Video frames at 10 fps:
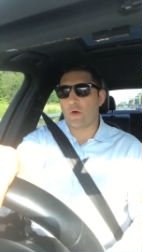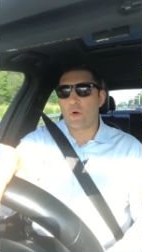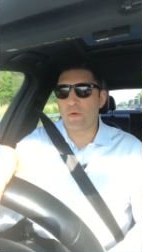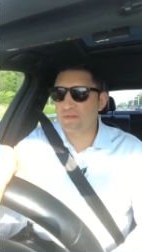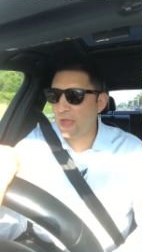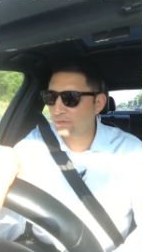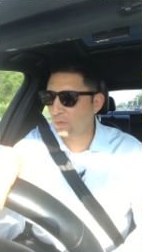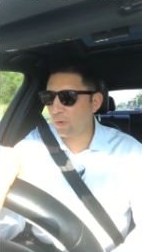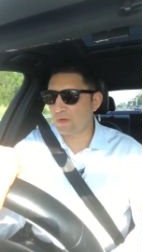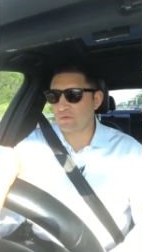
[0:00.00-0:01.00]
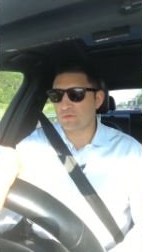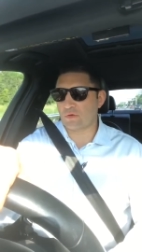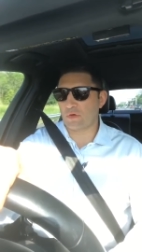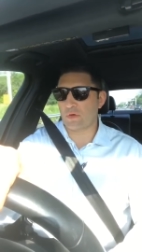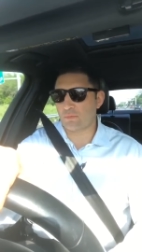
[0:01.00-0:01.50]
always ask you questions
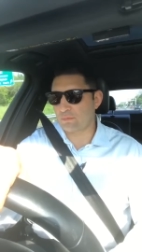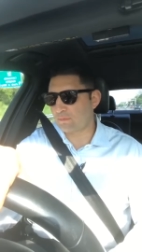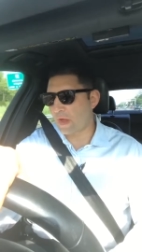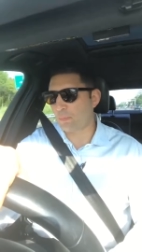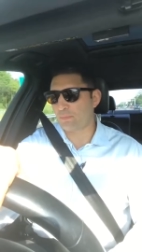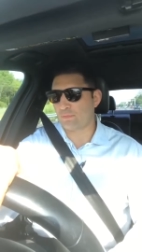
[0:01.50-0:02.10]
or help